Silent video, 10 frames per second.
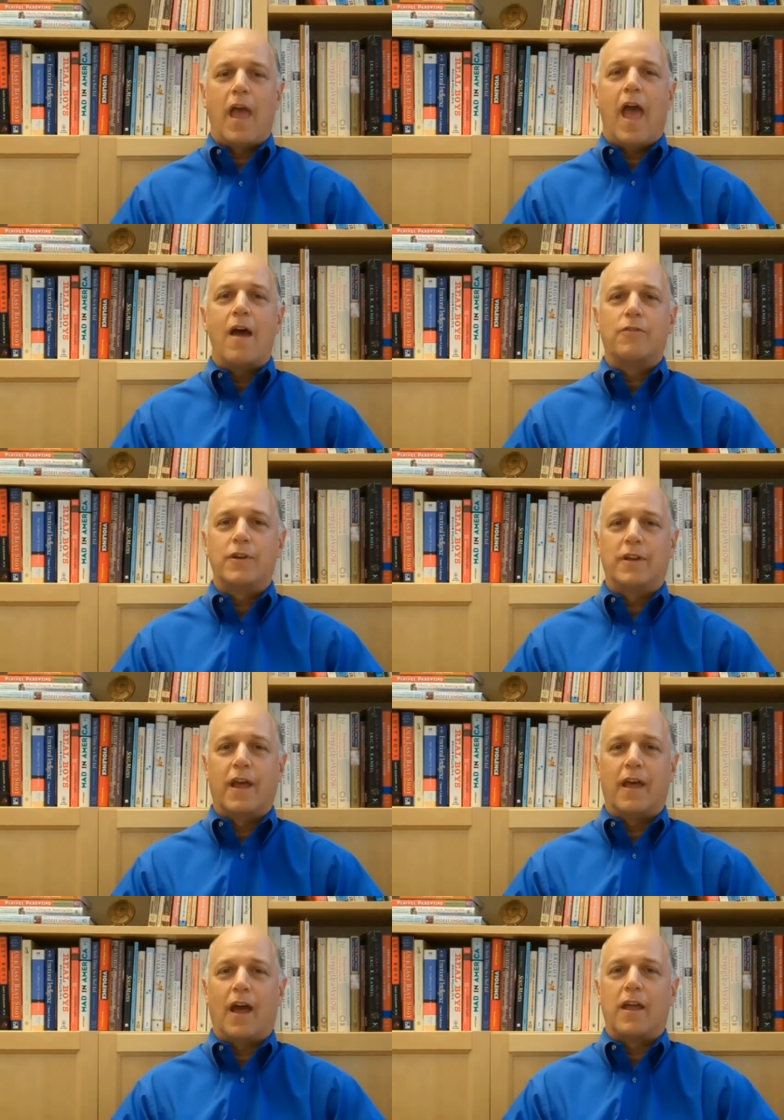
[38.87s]
Every
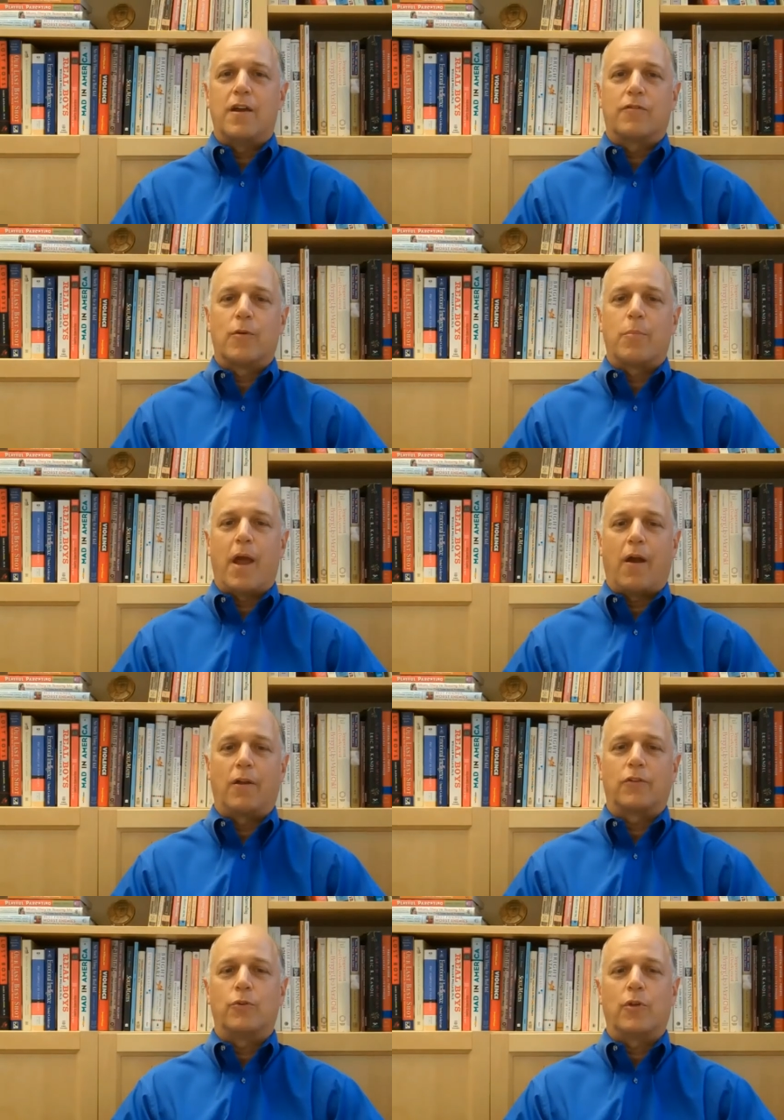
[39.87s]
day I hear from
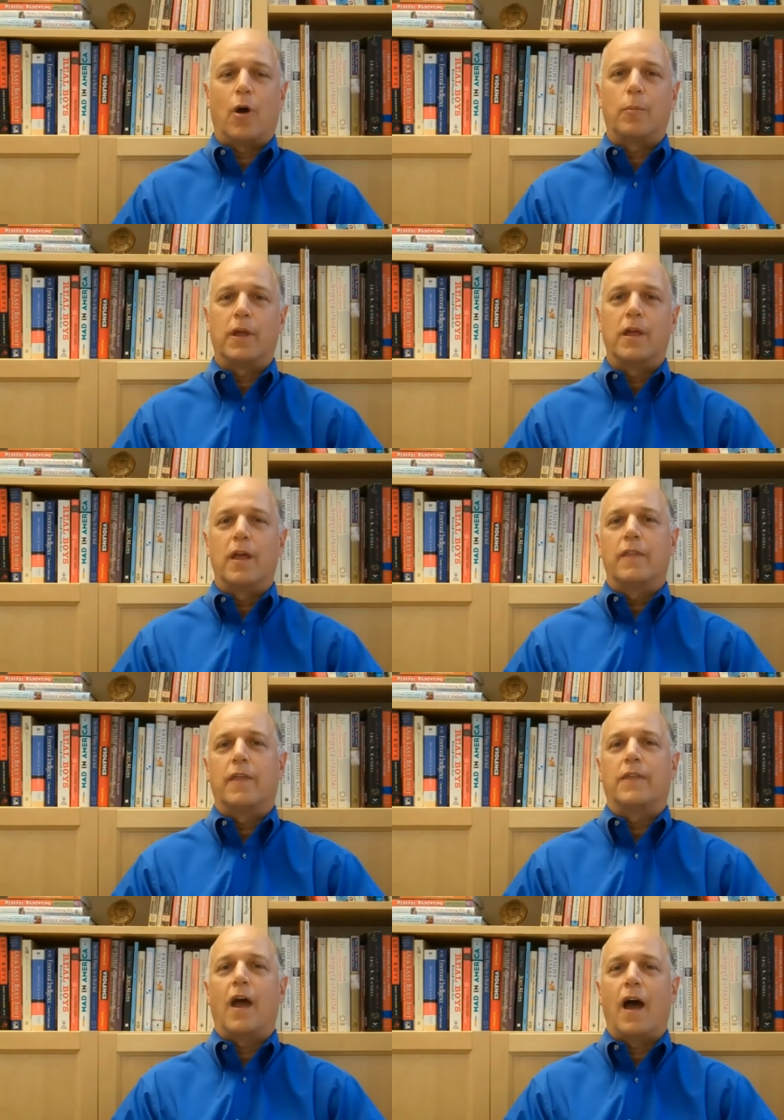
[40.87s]
parents who tell me that
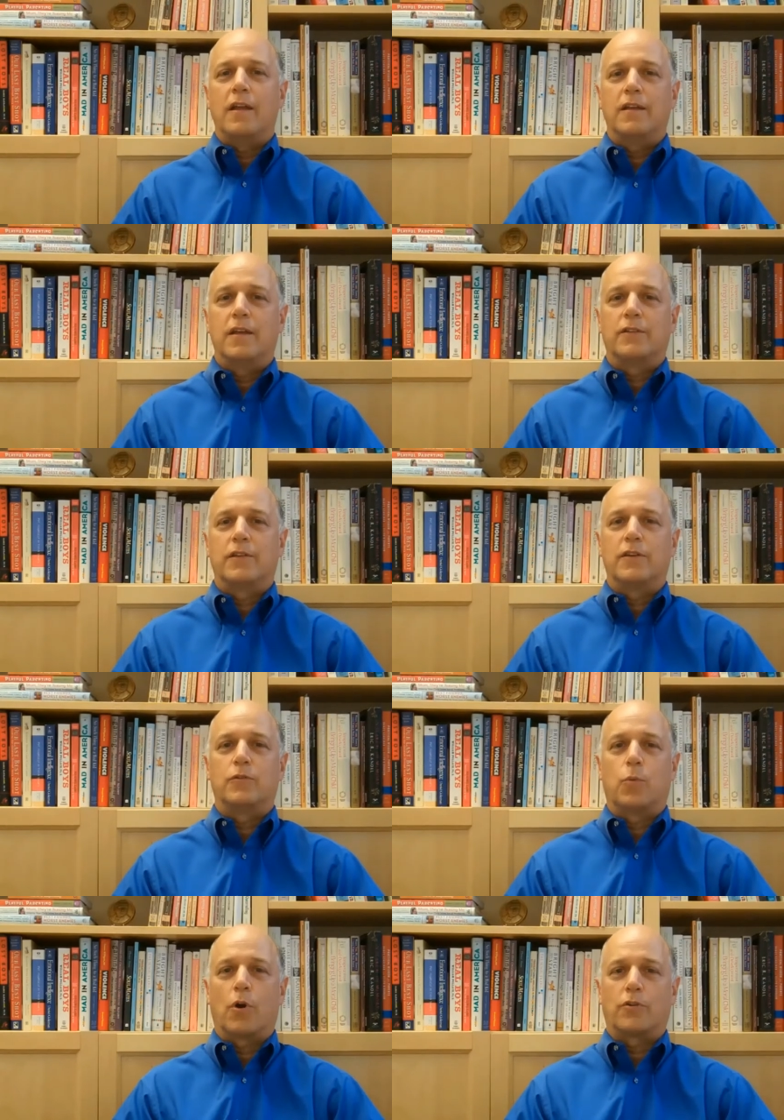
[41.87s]
the ideas in
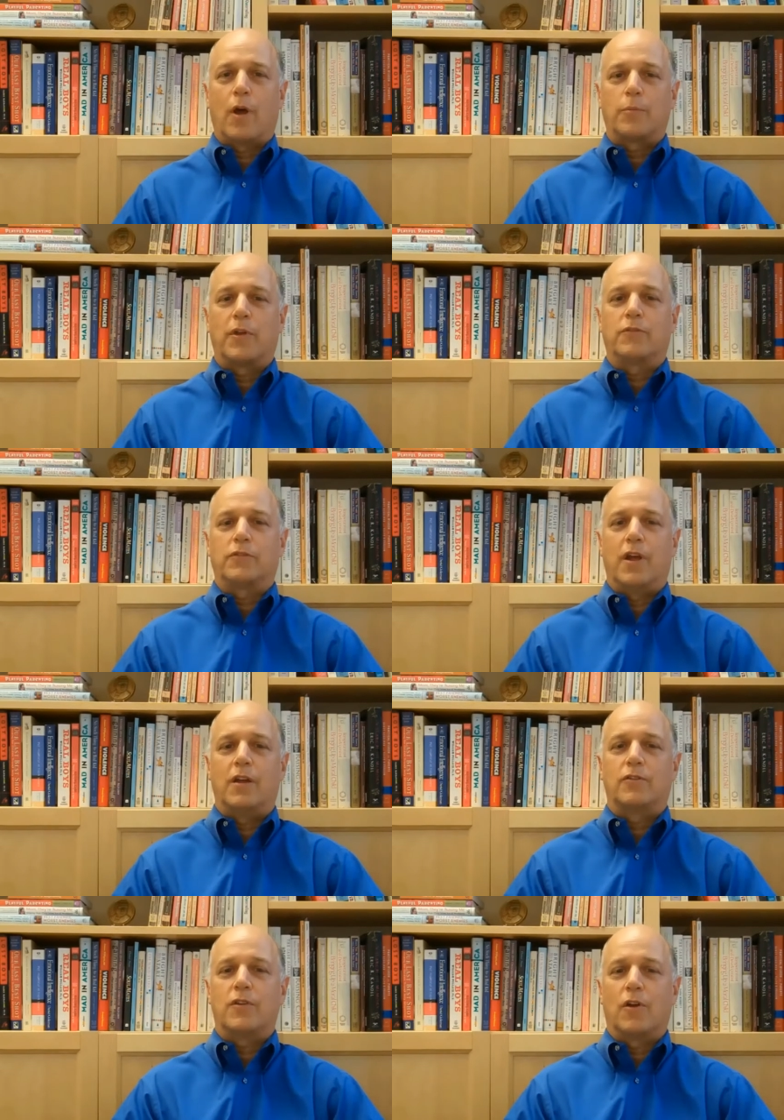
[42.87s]
these workshops have
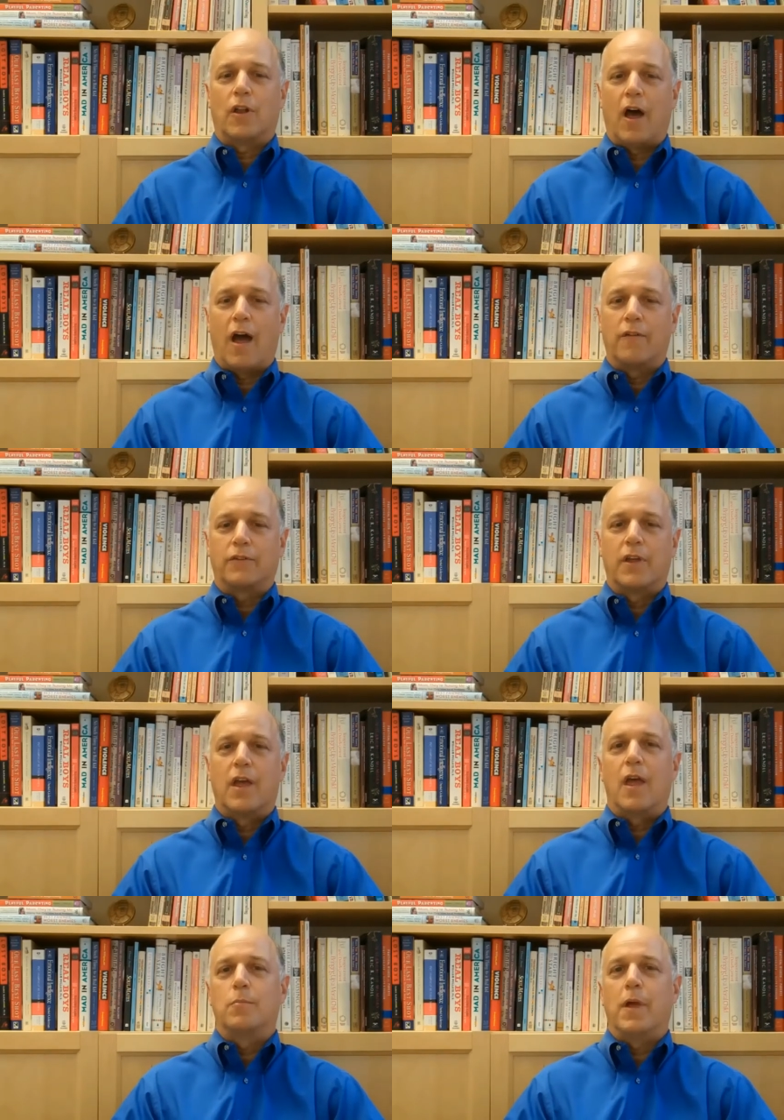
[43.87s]
changed their lives
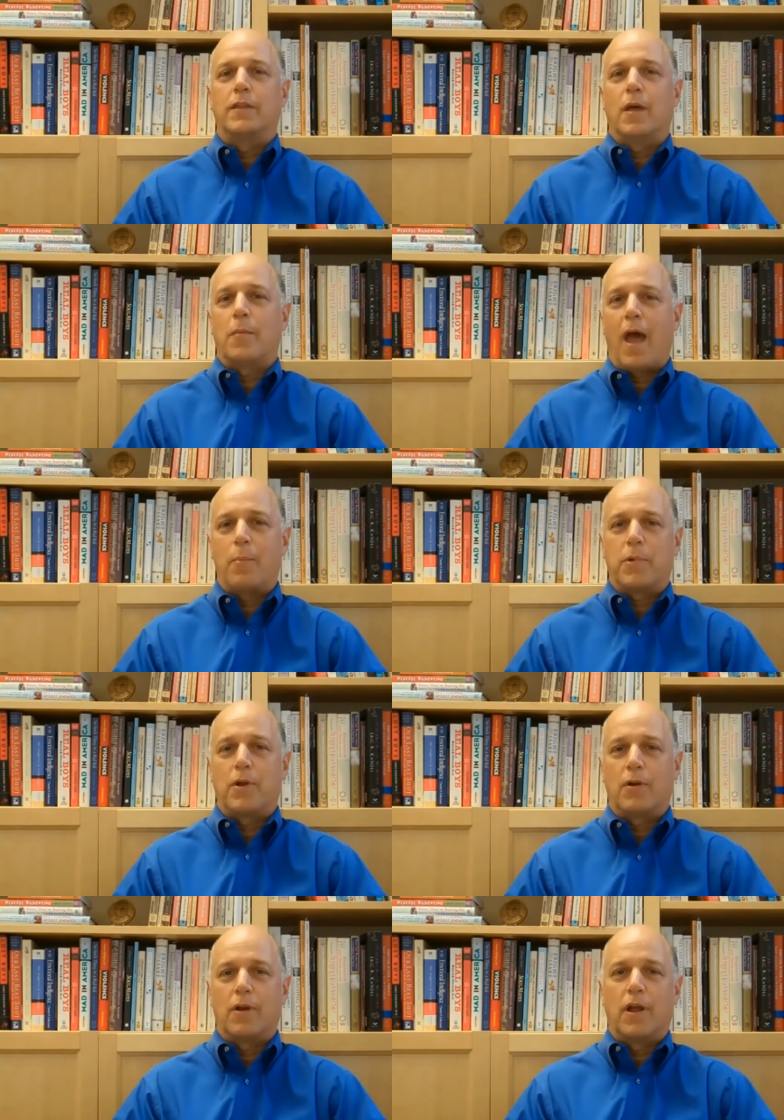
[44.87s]
and made them
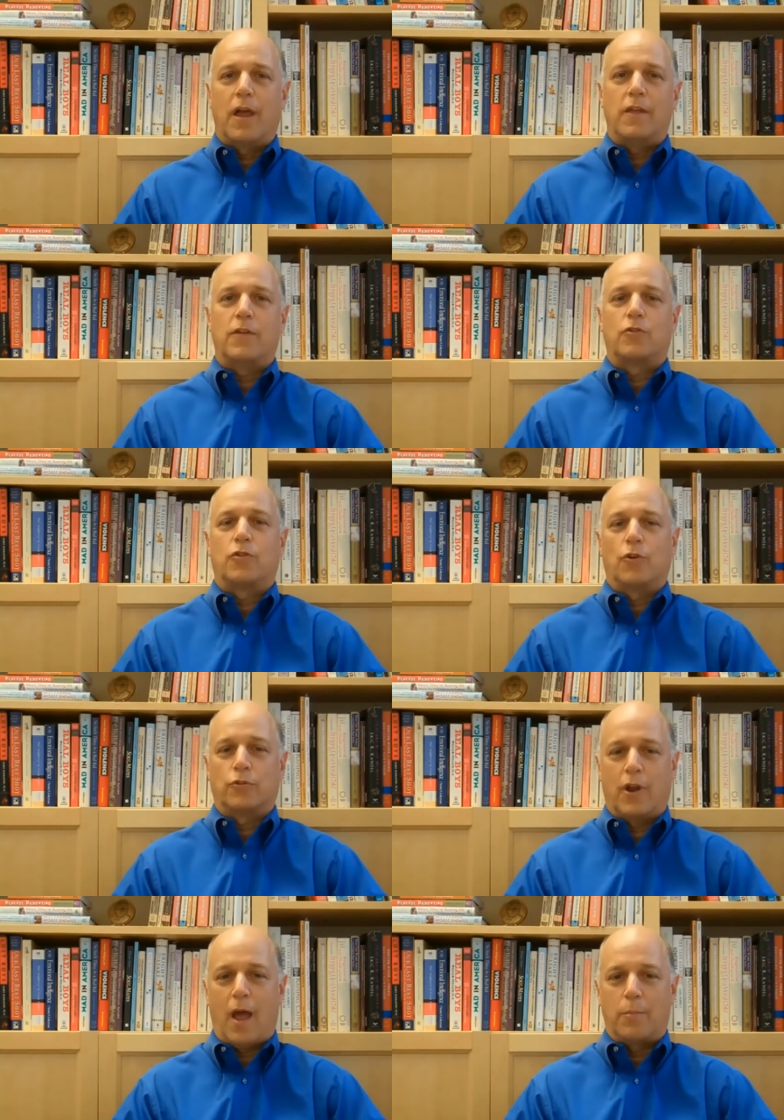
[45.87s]
happier and their
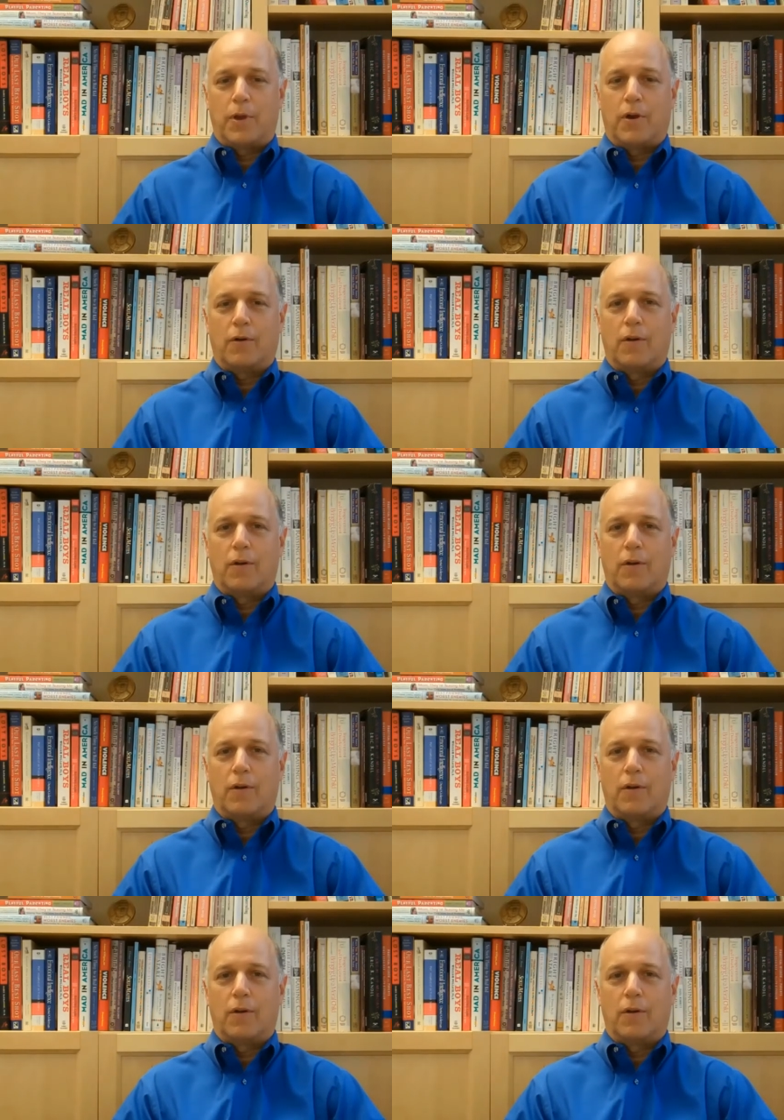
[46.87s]
children happier.